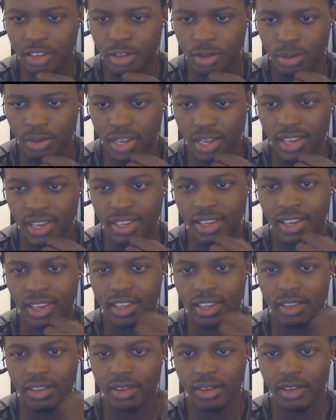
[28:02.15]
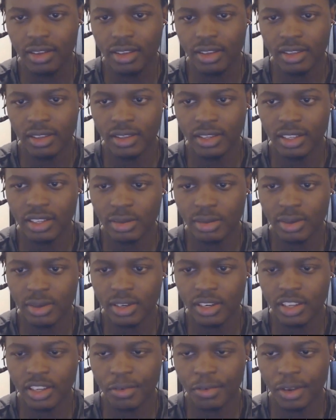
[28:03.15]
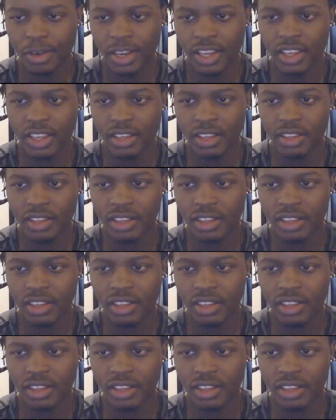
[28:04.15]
like this one, if I like it,